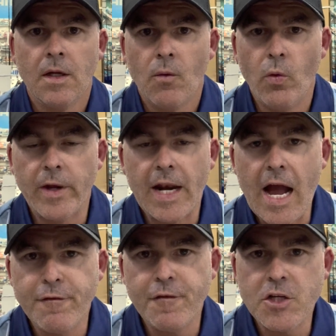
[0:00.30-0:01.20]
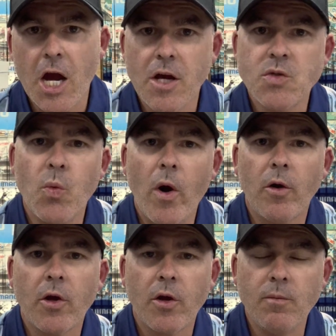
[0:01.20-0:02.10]
Well, g'day fishers,
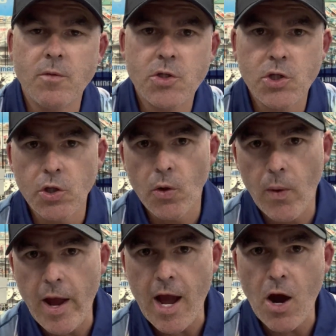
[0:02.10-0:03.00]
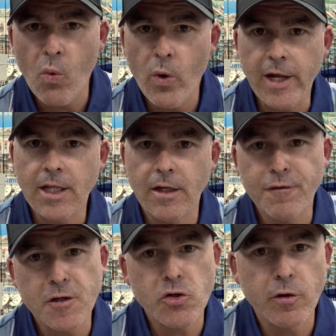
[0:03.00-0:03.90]
welcome to our weekly
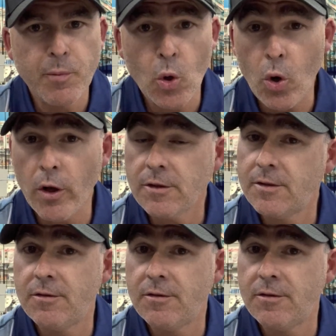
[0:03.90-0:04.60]
fishing report.